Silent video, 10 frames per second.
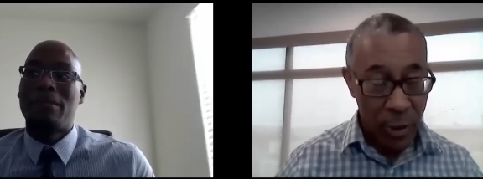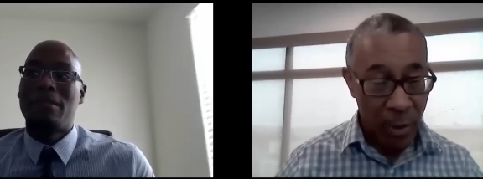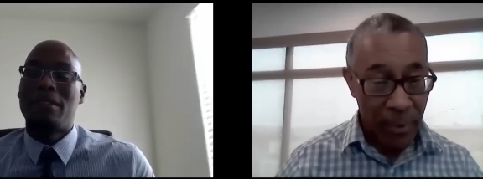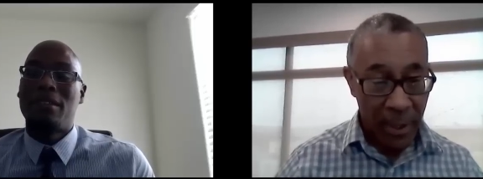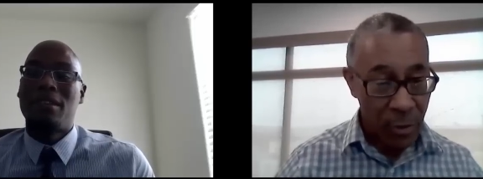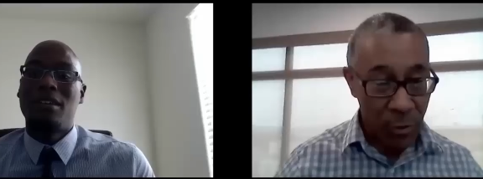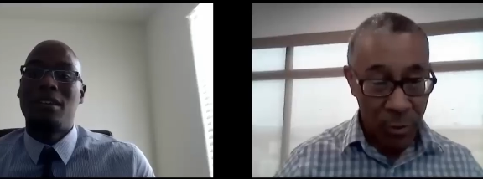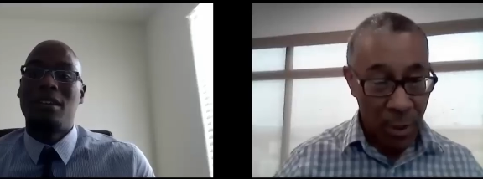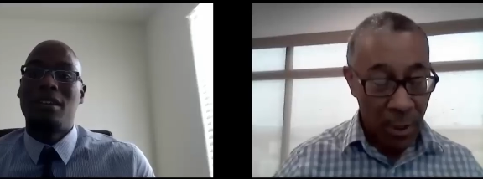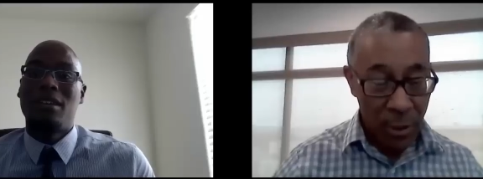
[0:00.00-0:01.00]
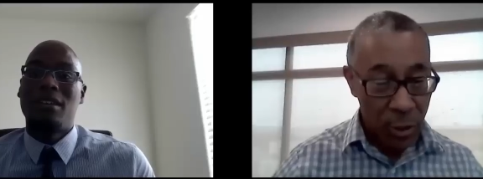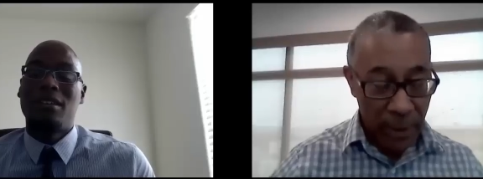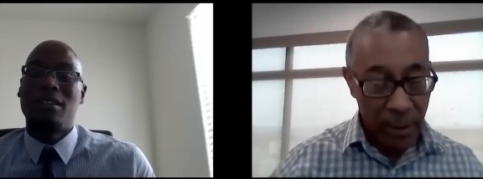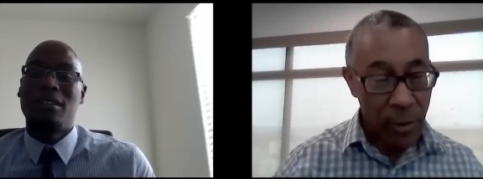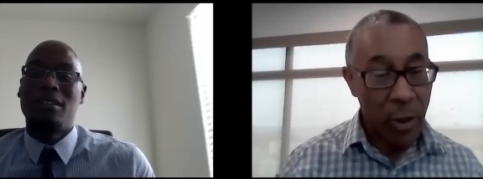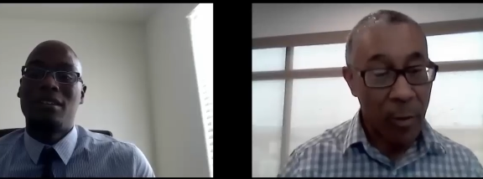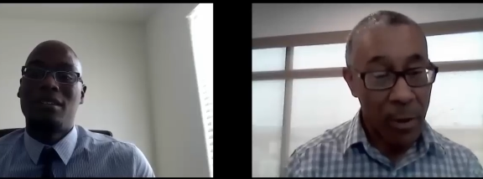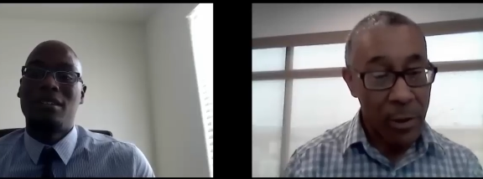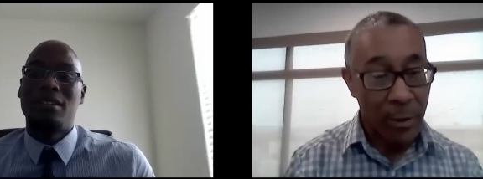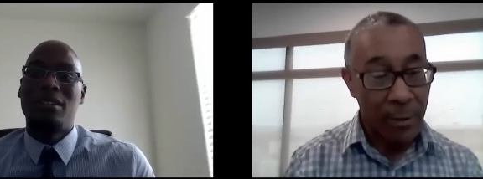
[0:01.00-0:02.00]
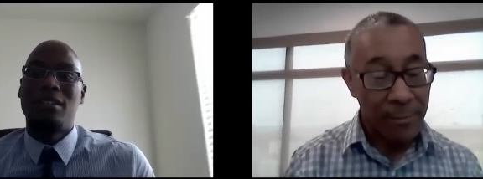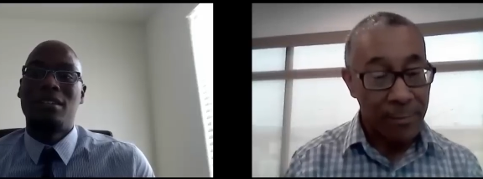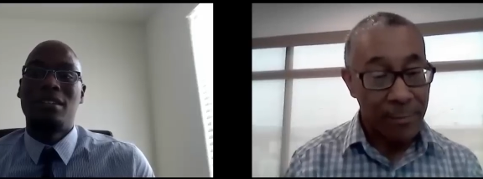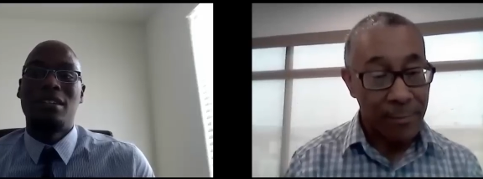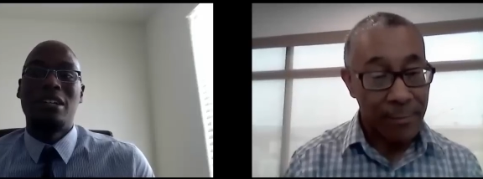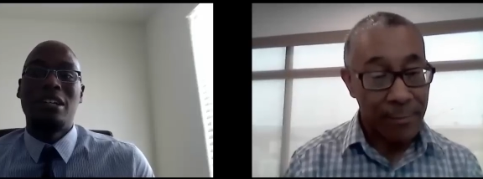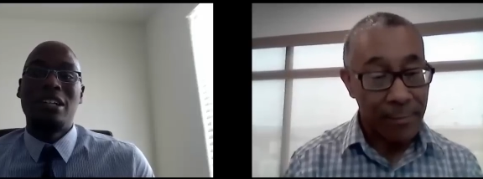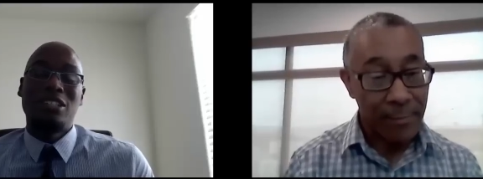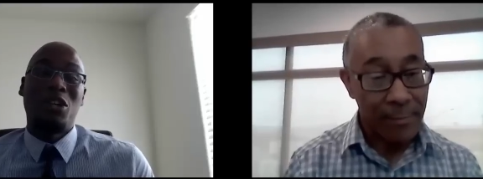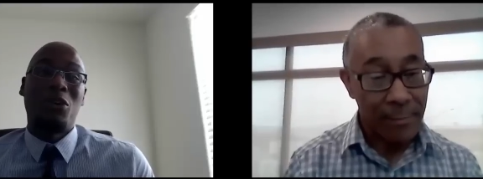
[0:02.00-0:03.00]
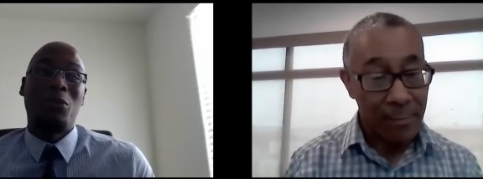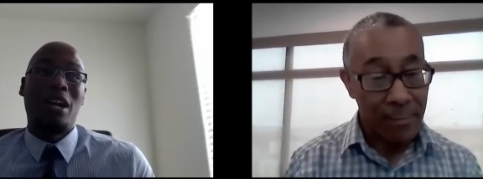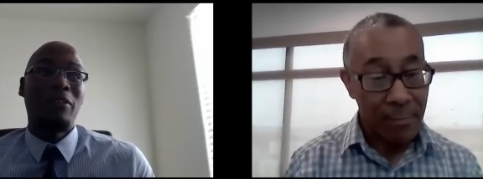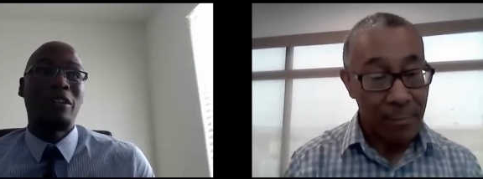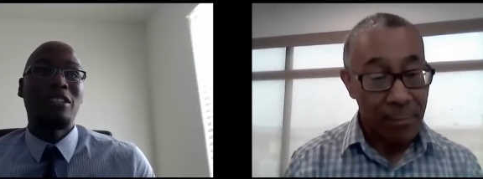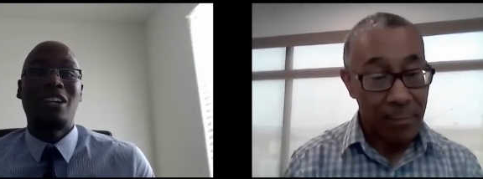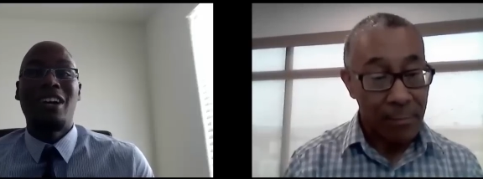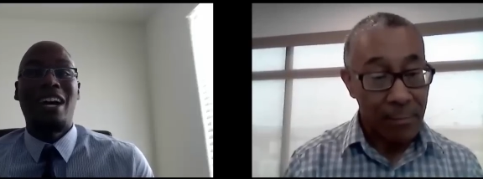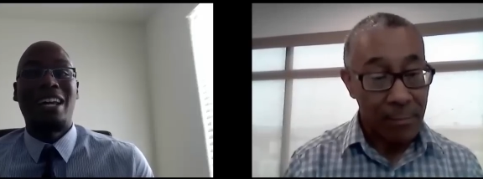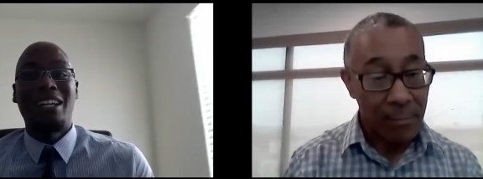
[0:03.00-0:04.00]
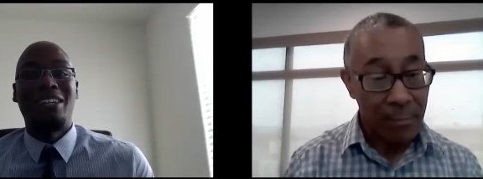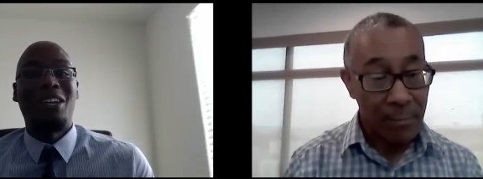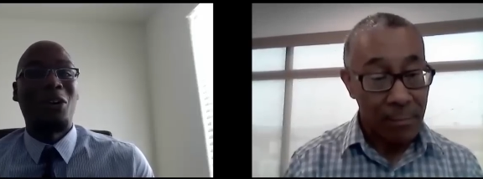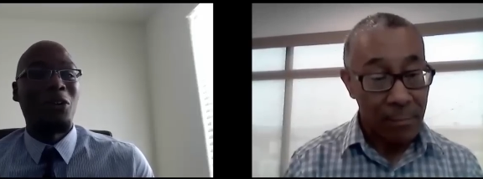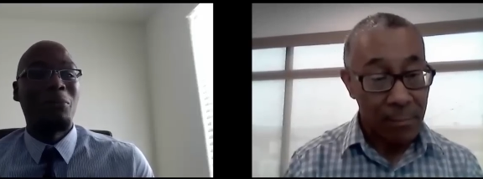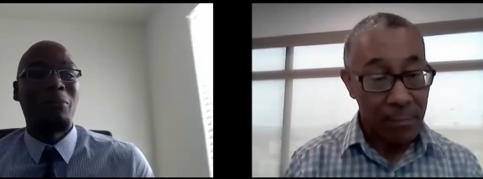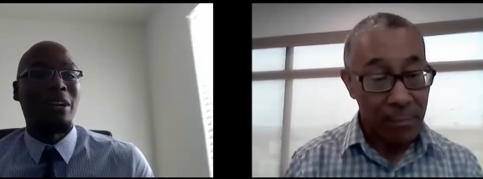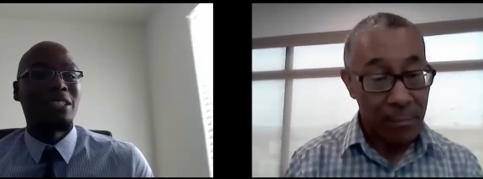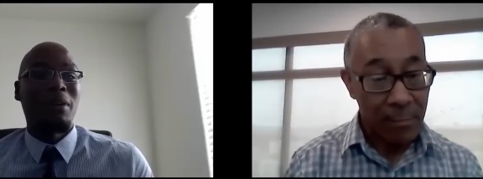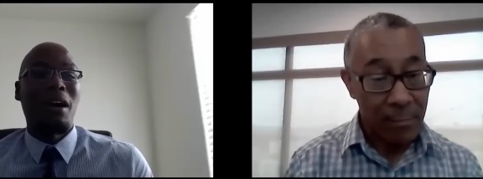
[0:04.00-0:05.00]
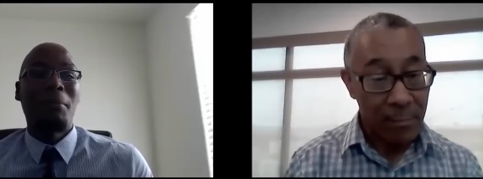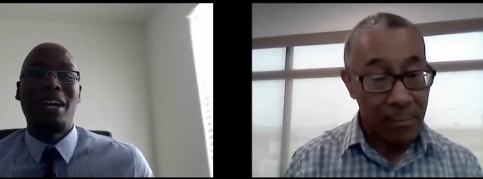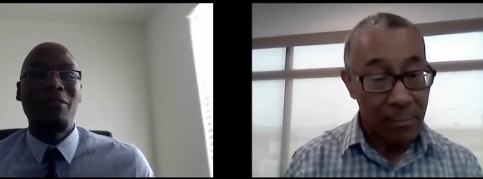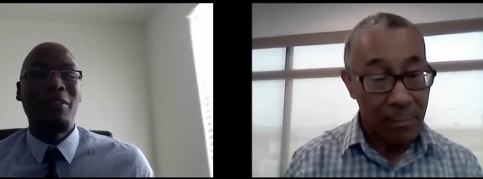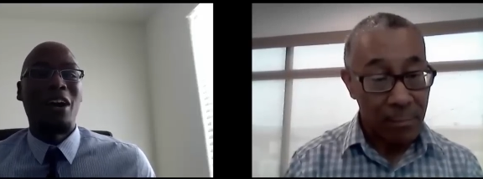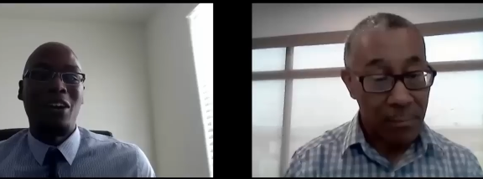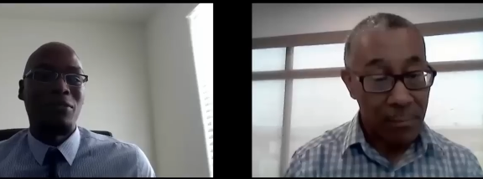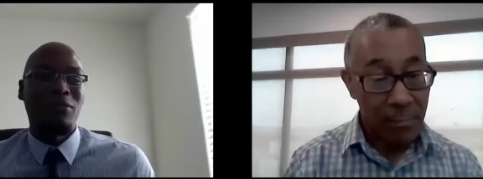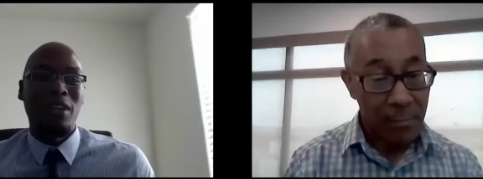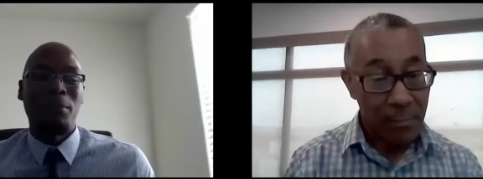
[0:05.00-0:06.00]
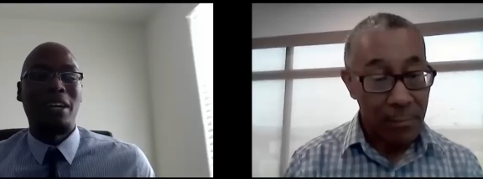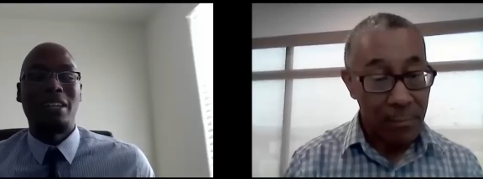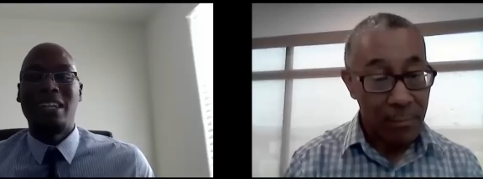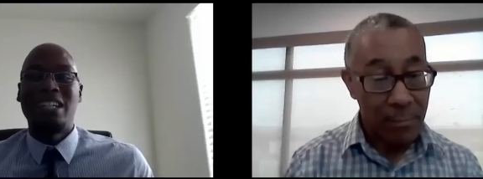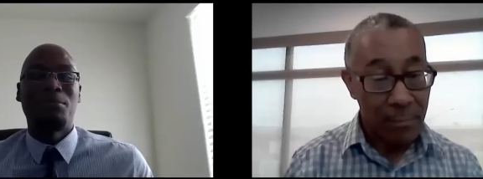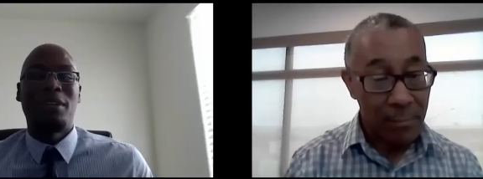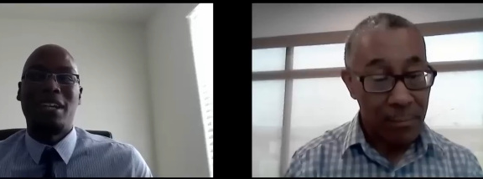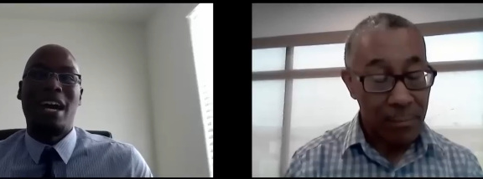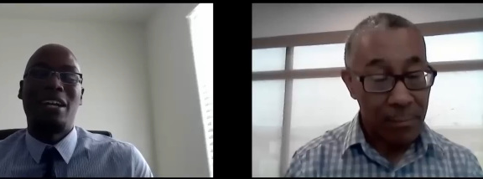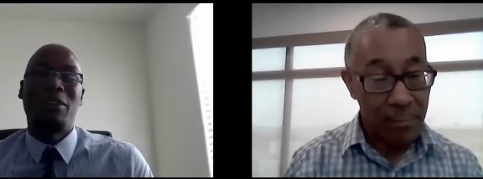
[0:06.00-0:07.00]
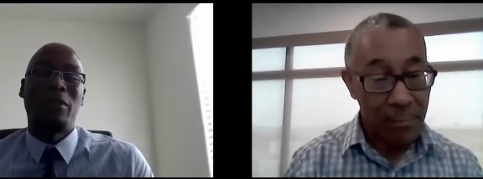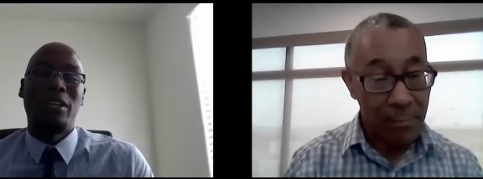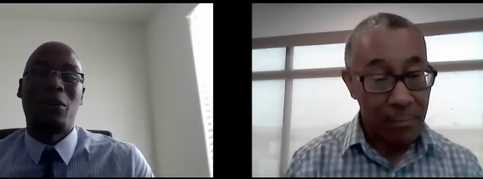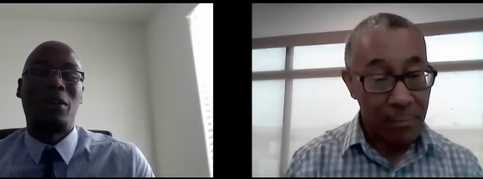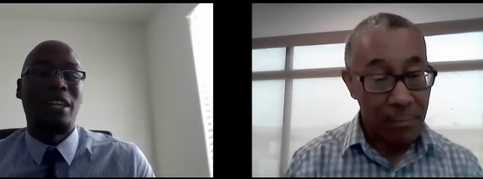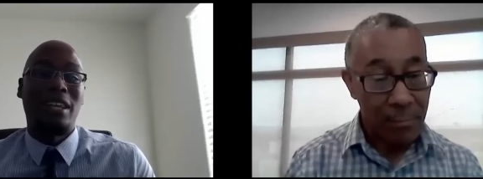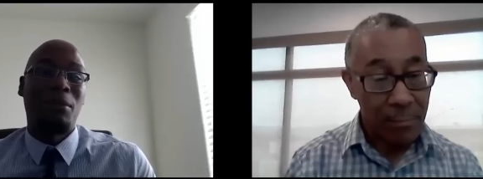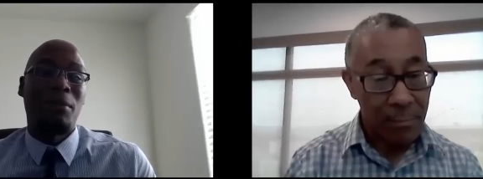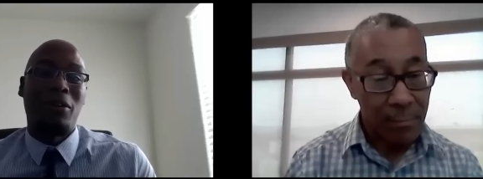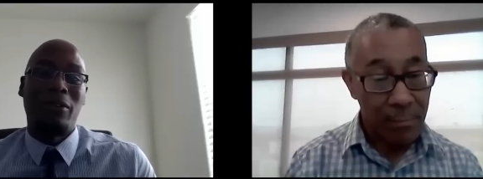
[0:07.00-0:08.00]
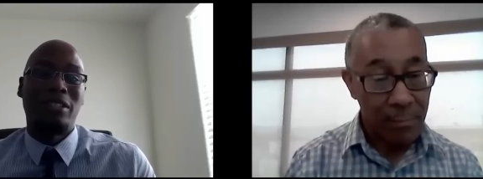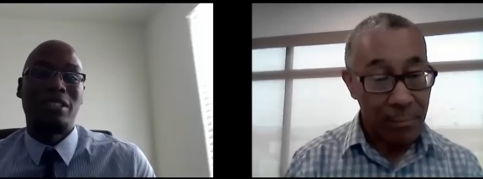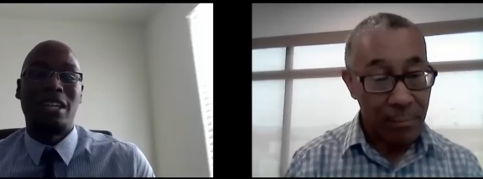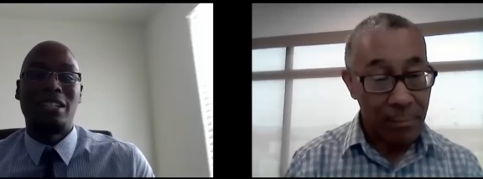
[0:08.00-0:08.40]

Speaker 1: jump into straight into commercial?
Speaker 2: So when I first started, I didn't know much. Of, I mean, I've heard flipping and things, but I didn't really know anything about real estate.